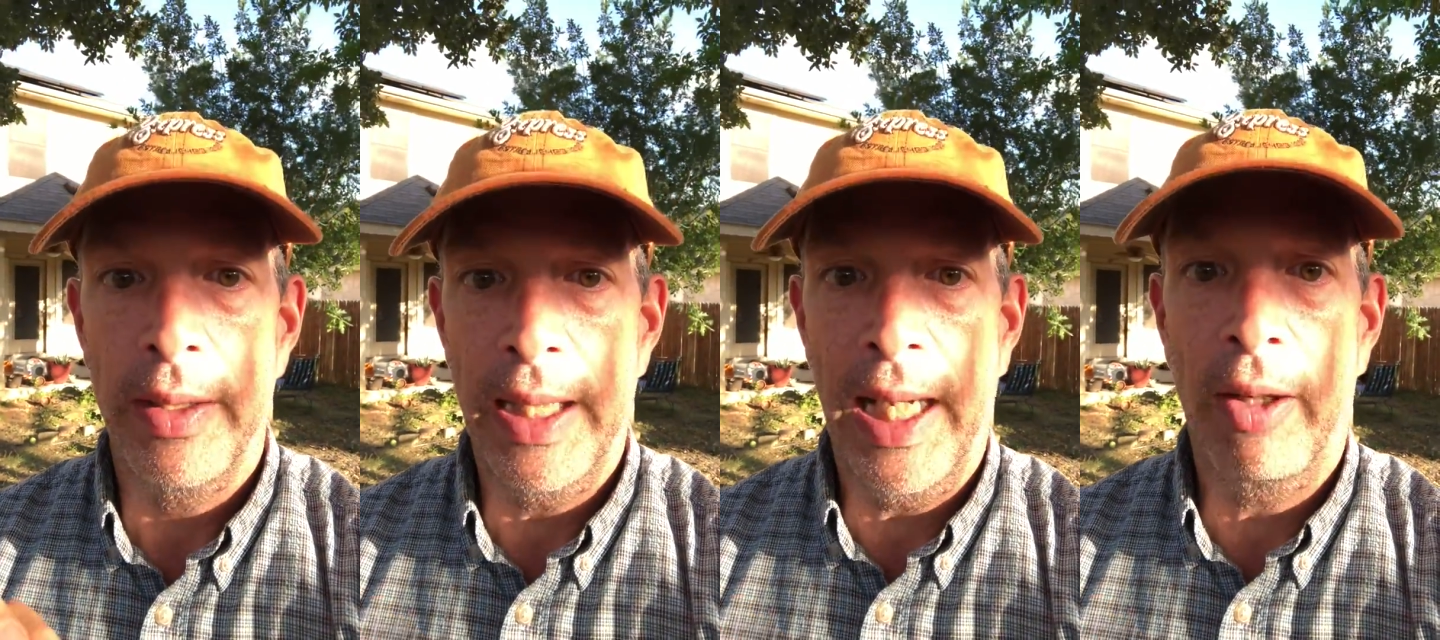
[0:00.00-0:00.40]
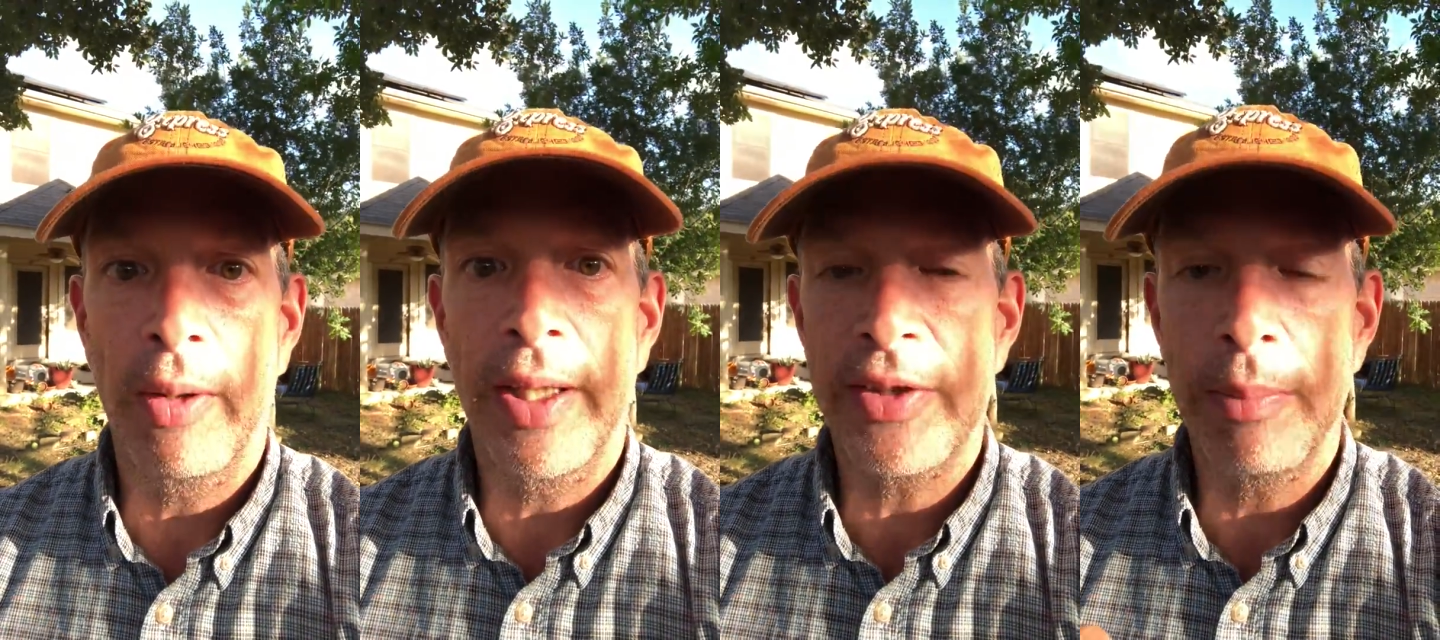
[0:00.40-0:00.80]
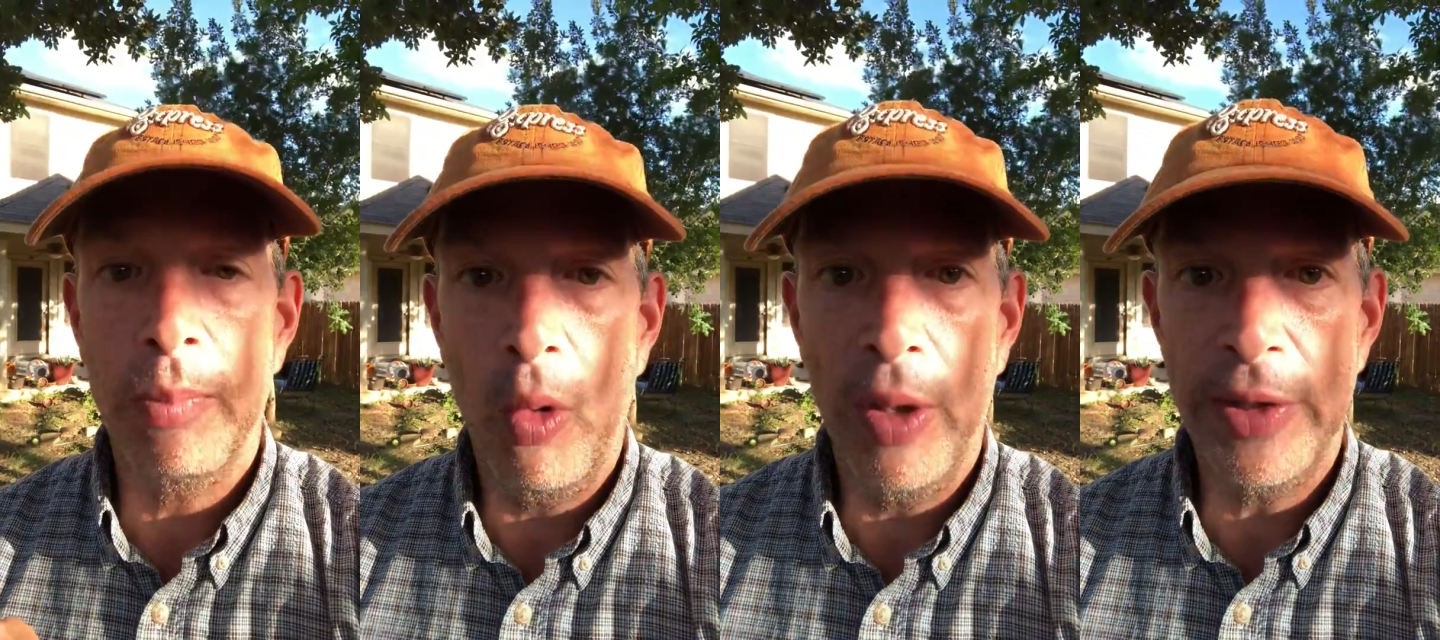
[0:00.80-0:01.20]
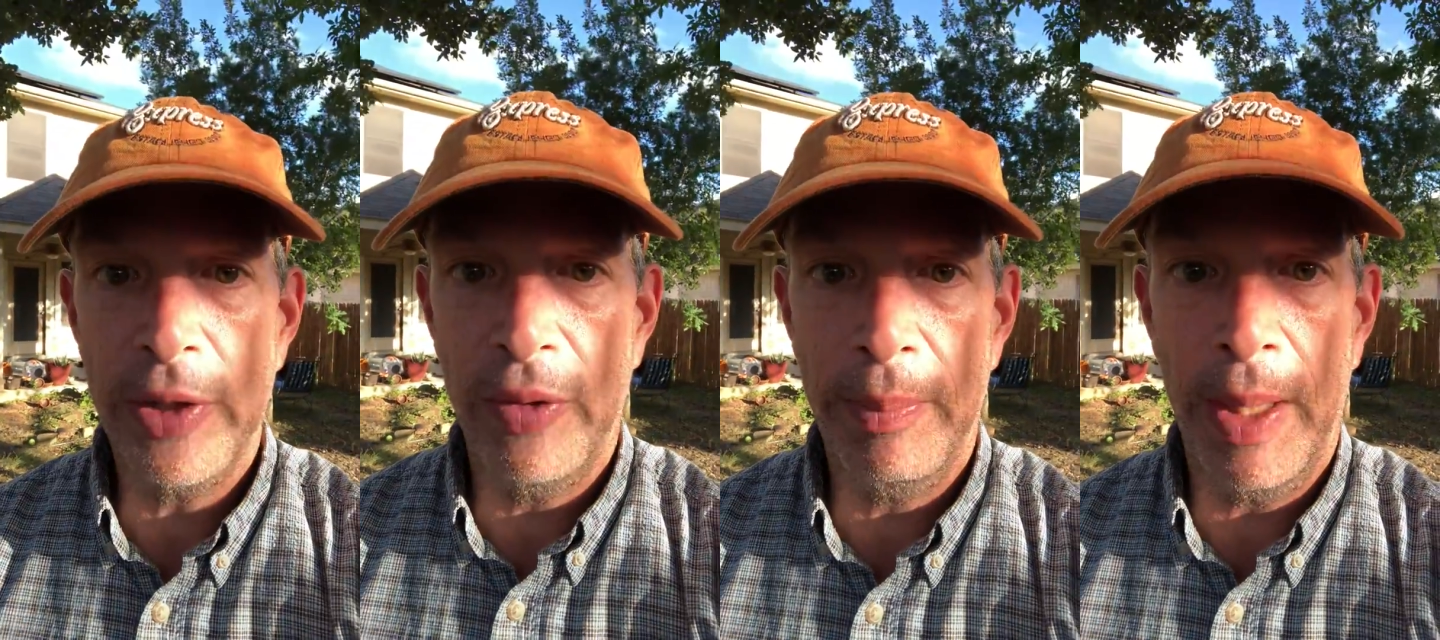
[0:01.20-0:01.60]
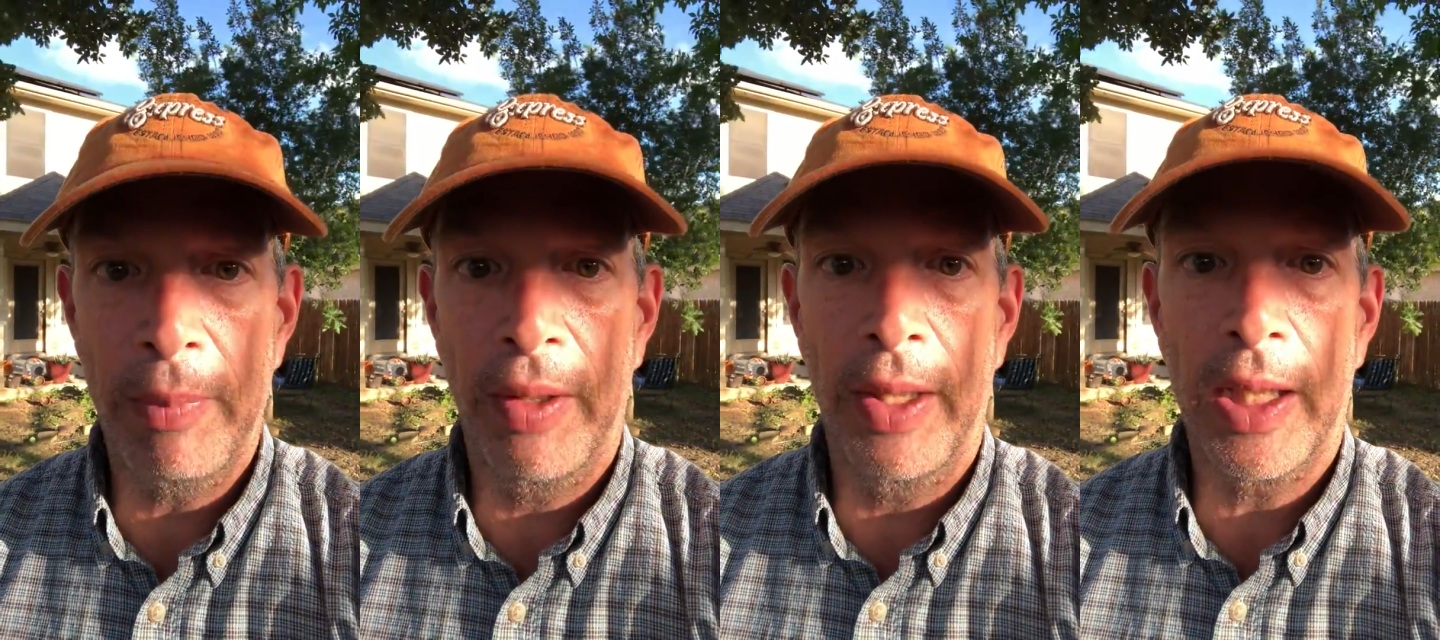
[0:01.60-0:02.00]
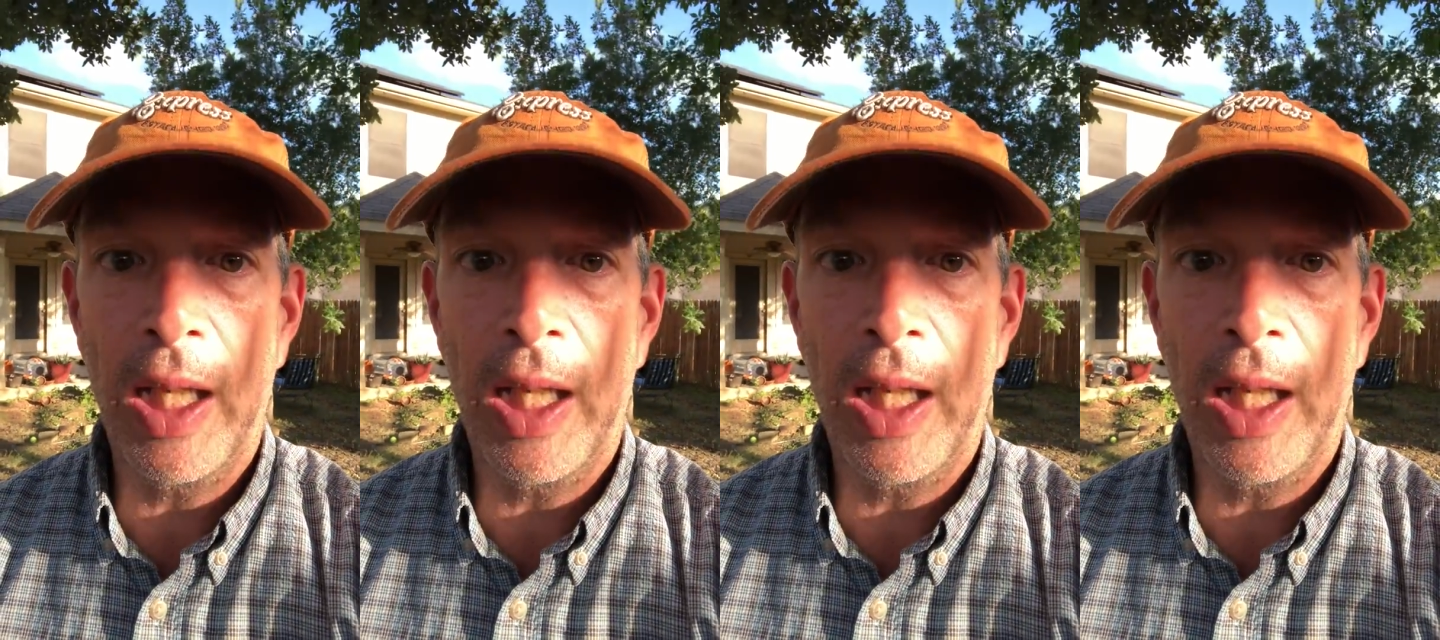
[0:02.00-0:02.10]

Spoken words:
Now, it's important to remember the